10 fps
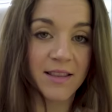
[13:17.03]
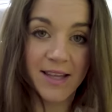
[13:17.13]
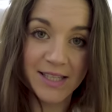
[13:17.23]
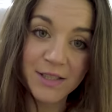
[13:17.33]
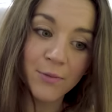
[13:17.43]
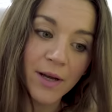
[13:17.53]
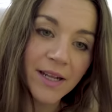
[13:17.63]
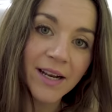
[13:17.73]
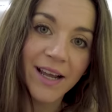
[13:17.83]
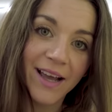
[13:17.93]
this
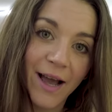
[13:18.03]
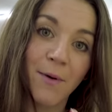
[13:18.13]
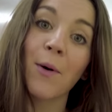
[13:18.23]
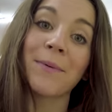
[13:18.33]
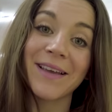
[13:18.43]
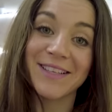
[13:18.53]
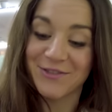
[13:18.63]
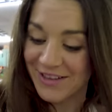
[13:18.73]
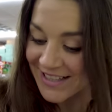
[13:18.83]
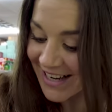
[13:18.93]
one. I'm hoping it's
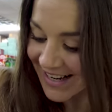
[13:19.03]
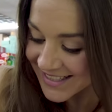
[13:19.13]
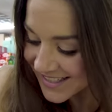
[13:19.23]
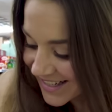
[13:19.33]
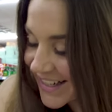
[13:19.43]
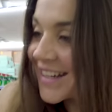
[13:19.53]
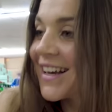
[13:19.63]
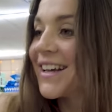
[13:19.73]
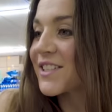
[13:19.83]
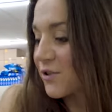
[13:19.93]
really tasty.
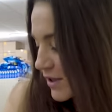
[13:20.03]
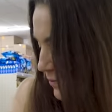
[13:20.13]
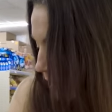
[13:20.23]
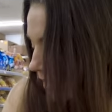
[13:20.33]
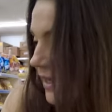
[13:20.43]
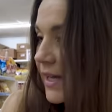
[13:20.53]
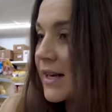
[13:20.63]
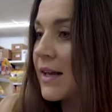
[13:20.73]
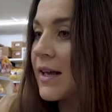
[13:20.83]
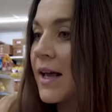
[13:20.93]
So let's put it
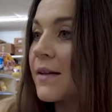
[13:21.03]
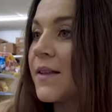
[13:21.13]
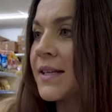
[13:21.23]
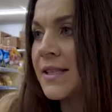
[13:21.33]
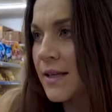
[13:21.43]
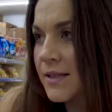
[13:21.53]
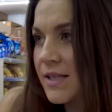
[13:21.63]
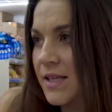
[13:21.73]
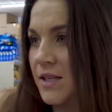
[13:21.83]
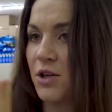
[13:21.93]
in. Let's
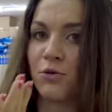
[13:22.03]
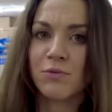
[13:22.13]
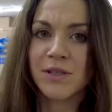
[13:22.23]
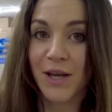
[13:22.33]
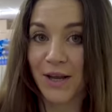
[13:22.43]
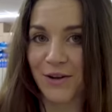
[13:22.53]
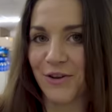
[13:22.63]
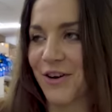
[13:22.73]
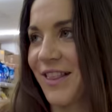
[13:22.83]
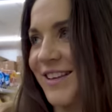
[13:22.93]
continue. Take a
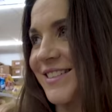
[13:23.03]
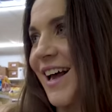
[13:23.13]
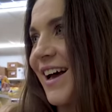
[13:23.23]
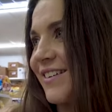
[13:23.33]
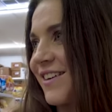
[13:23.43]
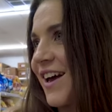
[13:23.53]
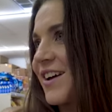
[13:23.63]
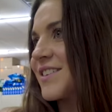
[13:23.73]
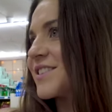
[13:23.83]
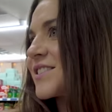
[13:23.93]
look at this aisle,
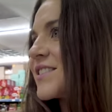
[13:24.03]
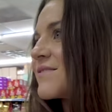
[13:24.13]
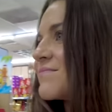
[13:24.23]
guys.